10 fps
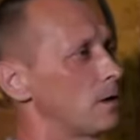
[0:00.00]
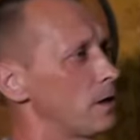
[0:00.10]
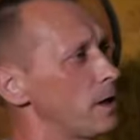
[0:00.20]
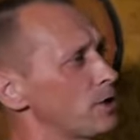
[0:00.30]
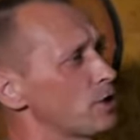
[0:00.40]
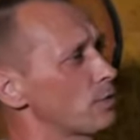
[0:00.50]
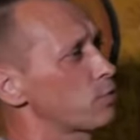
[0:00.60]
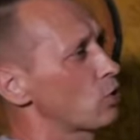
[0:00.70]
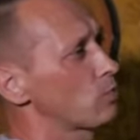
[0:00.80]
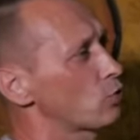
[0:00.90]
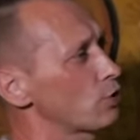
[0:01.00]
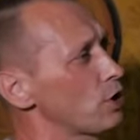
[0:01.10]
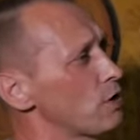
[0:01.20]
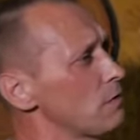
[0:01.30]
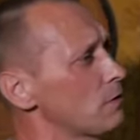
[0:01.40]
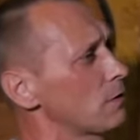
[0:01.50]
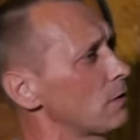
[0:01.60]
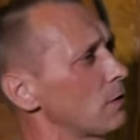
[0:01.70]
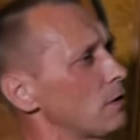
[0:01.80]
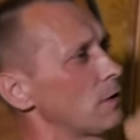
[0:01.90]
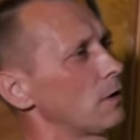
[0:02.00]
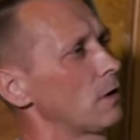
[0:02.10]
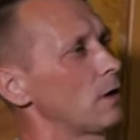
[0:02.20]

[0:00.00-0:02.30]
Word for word: This is with the edge of the hand.